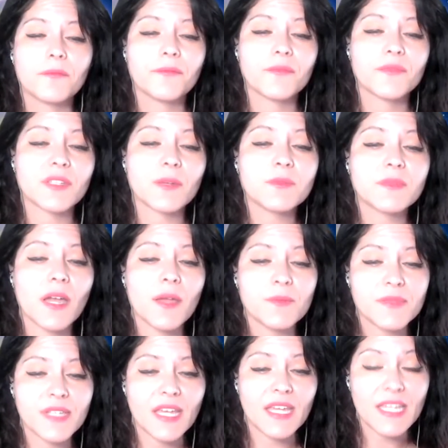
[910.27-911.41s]
Sometimes
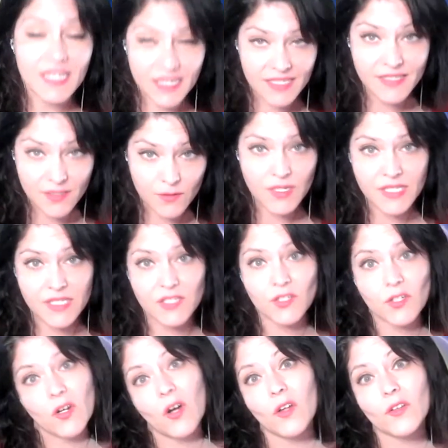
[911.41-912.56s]
that is the reason you're
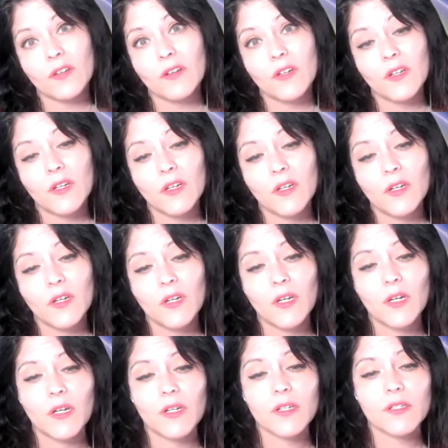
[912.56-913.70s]
called.
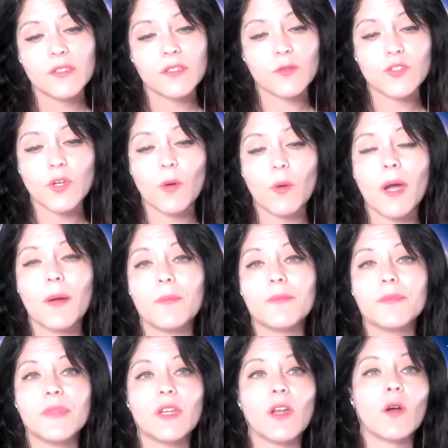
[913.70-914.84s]
So show up,
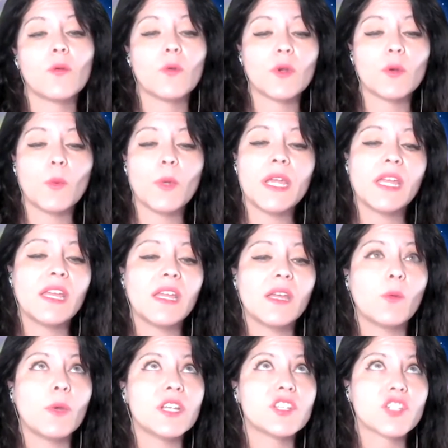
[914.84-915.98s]
when
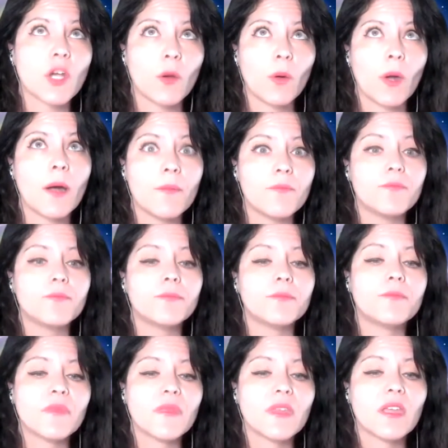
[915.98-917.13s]
we show up,
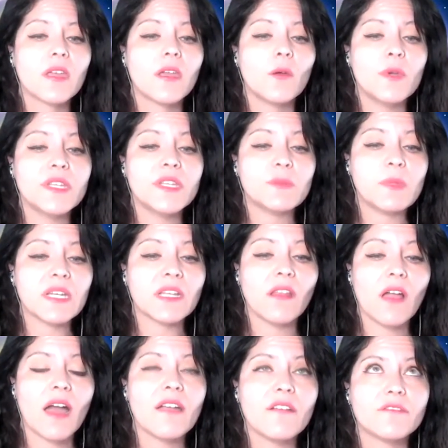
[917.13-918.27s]
we speak
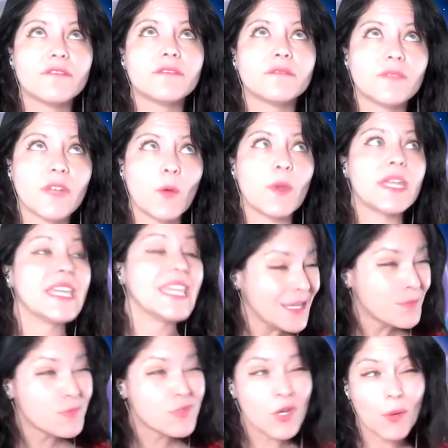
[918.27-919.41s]
life and we
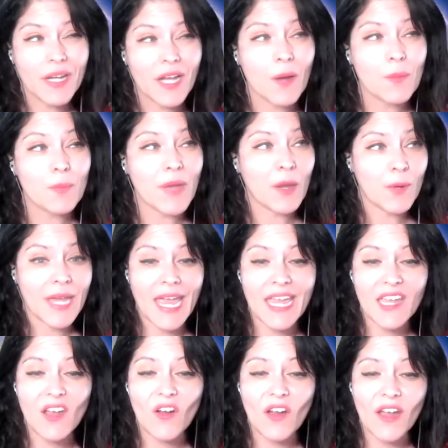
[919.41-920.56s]
keep showing up and we
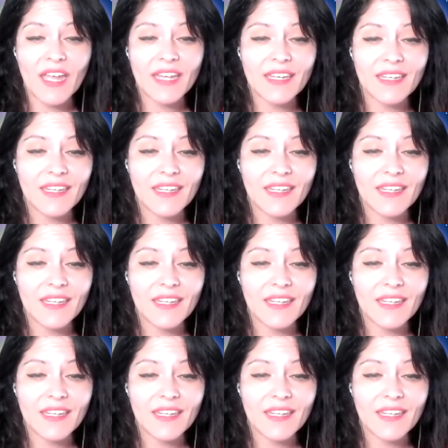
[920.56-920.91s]
anchor in.